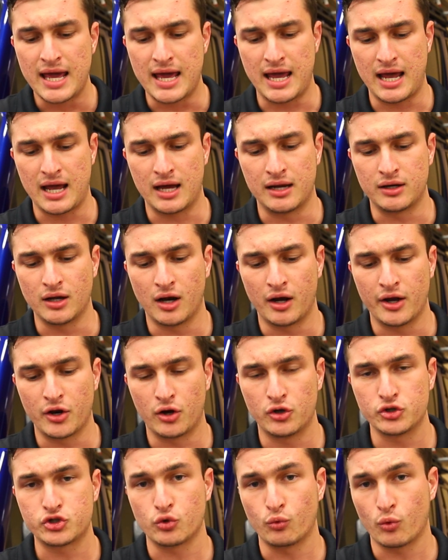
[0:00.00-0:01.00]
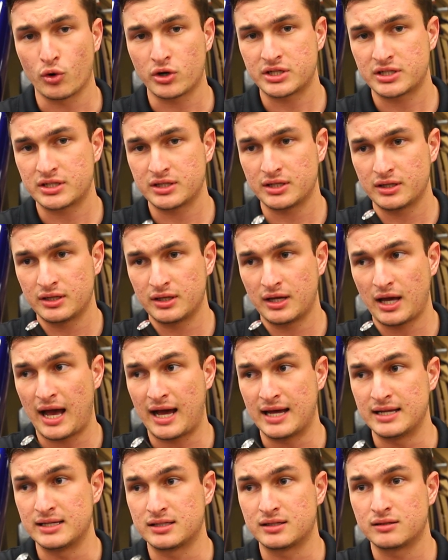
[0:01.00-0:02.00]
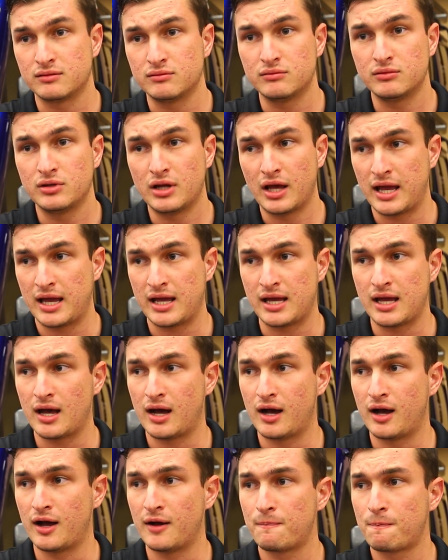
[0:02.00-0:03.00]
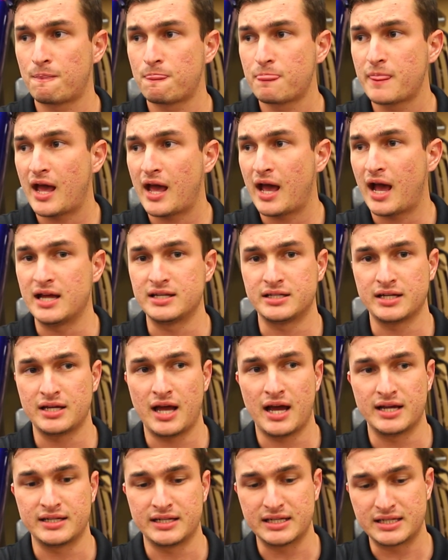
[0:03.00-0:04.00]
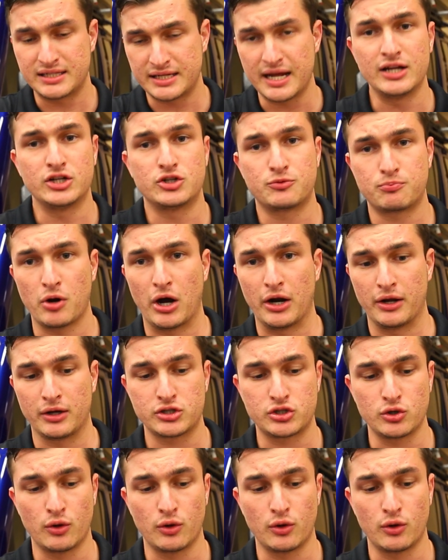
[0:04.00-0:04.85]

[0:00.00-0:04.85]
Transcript: and uh, it also works as a, uh, as, a, as a staged product.